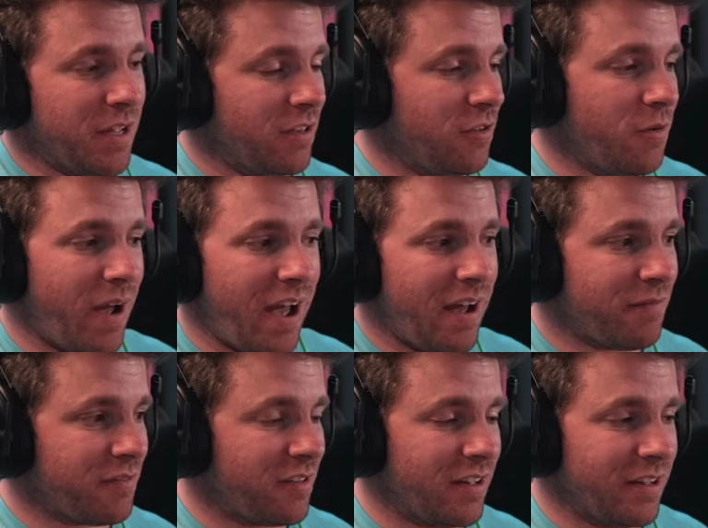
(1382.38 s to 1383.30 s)
you
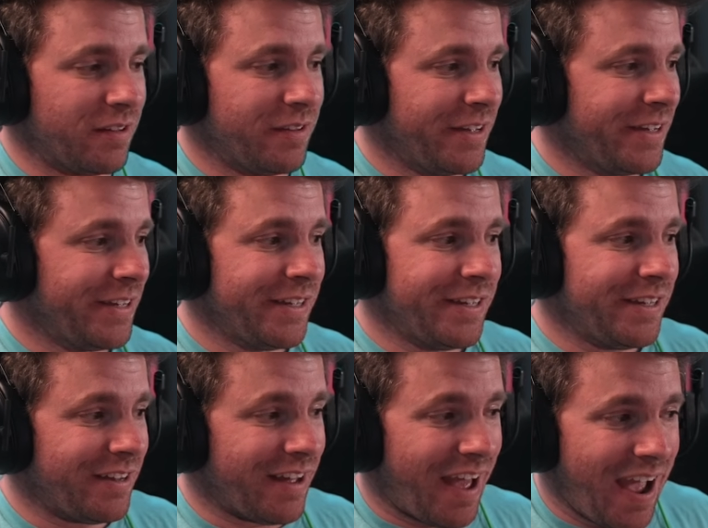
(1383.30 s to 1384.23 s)
have to
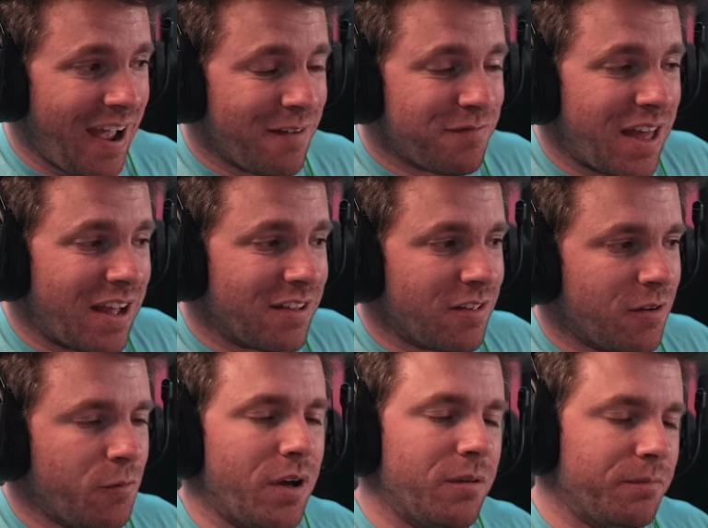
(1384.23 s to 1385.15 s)
have
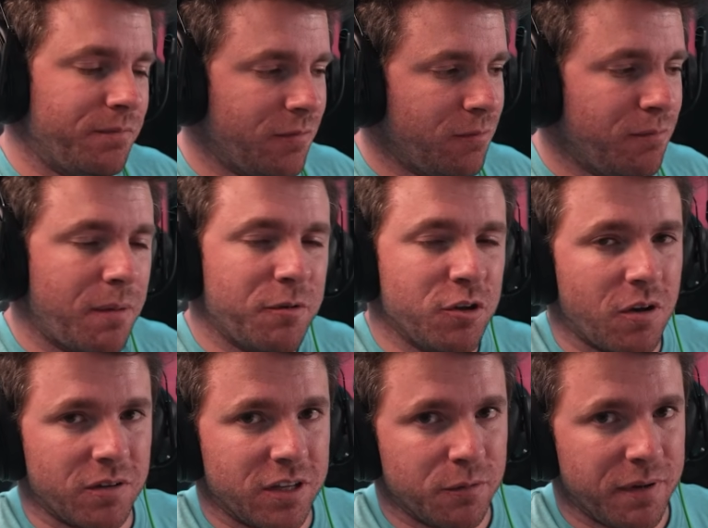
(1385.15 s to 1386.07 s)
that. Well, maybe you
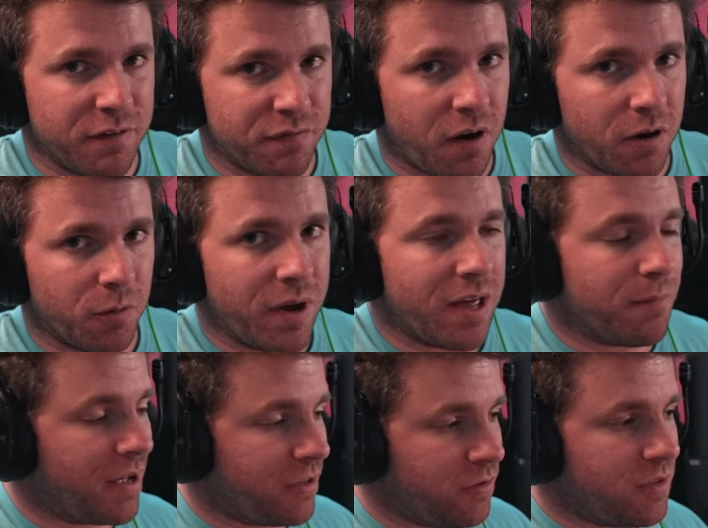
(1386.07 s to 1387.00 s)
don't need to be far away,
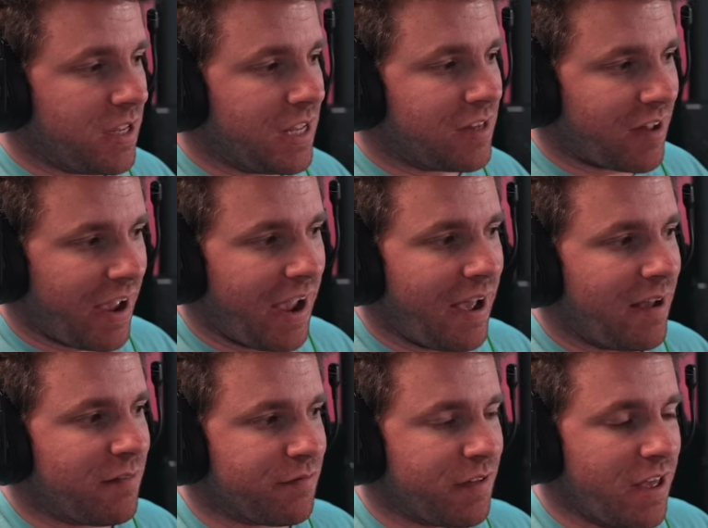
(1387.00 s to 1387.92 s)
but you need to
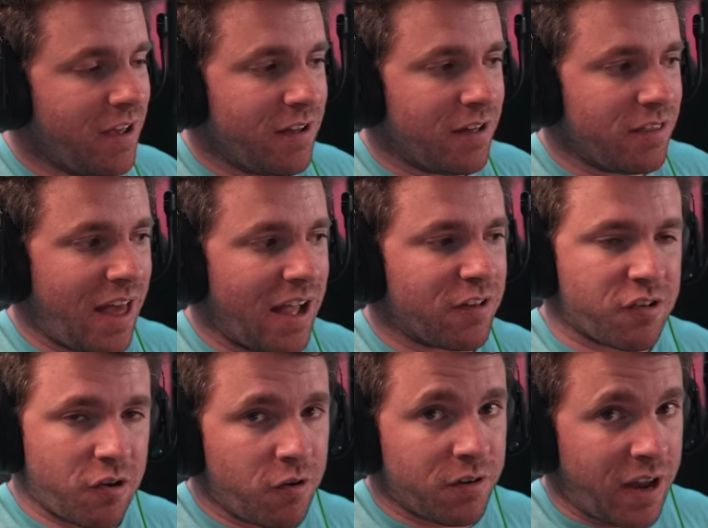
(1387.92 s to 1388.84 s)
have that
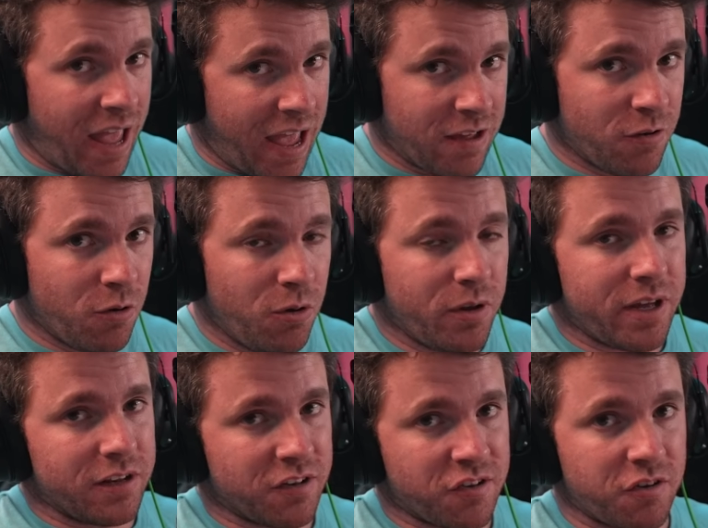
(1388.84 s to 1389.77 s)
certain angle
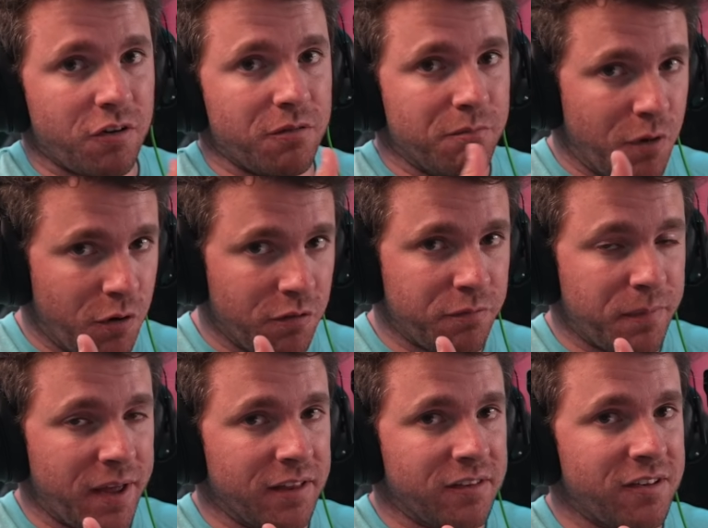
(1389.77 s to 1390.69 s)
and certain
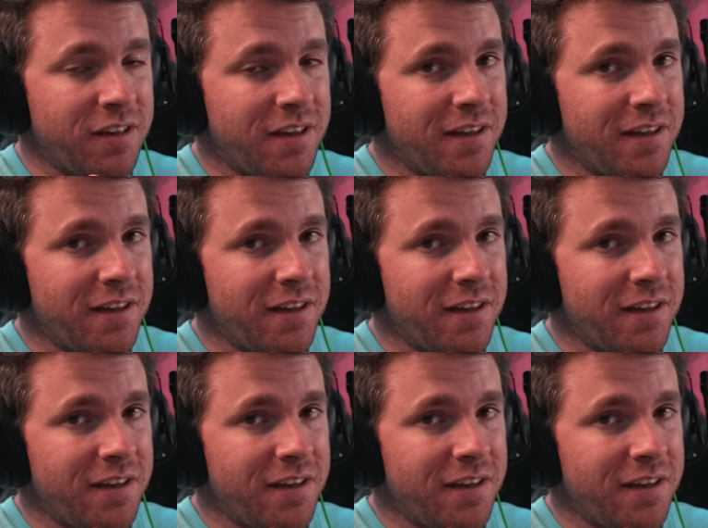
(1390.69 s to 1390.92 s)
movement.